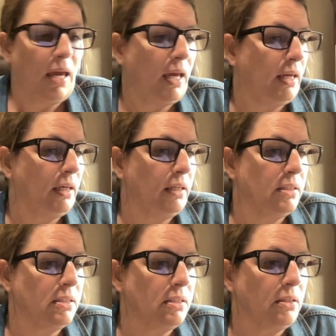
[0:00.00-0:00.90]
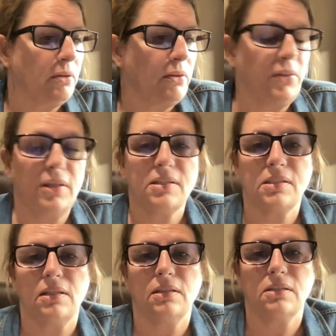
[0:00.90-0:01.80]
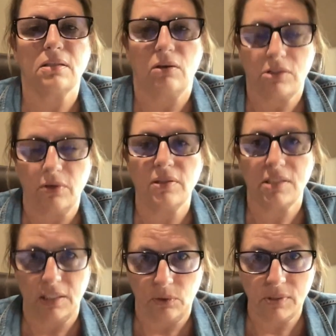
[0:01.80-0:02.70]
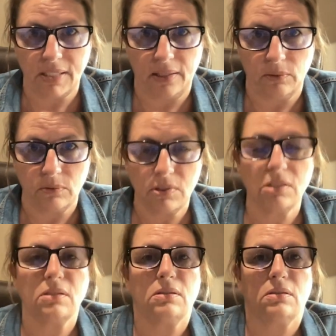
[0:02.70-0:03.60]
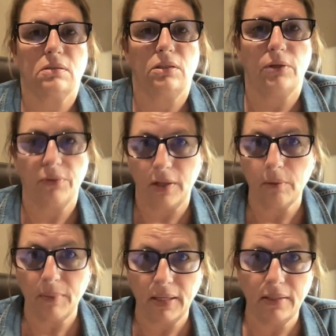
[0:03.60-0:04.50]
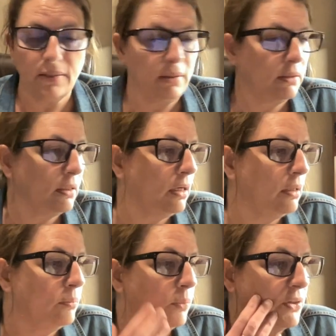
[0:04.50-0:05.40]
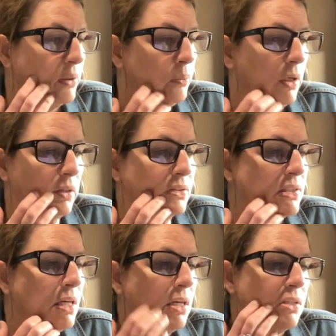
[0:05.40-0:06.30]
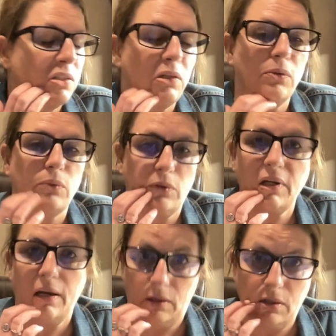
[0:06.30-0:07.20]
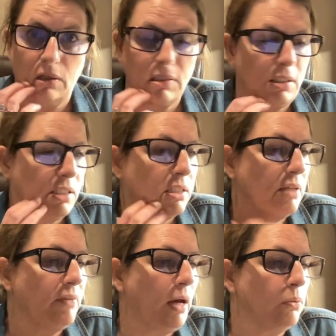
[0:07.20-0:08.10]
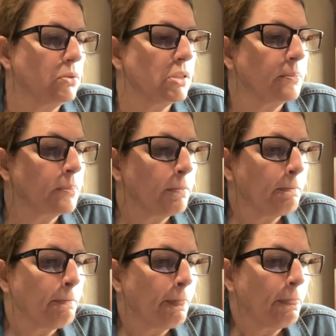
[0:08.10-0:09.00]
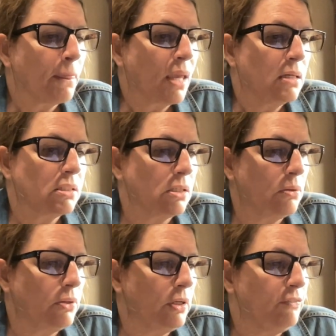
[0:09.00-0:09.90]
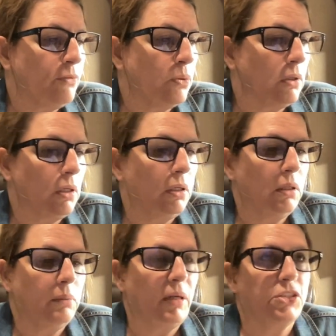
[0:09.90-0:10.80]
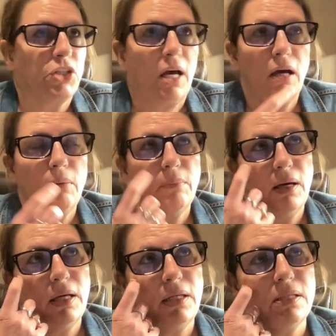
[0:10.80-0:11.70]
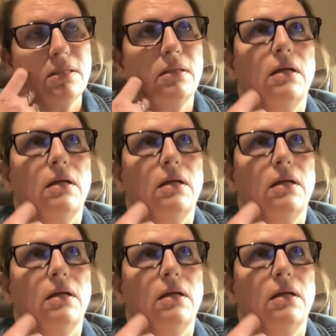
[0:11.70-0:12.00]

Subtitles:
and this is also the single sounds that are made within words, so consonants and vowels. So therefore, a child might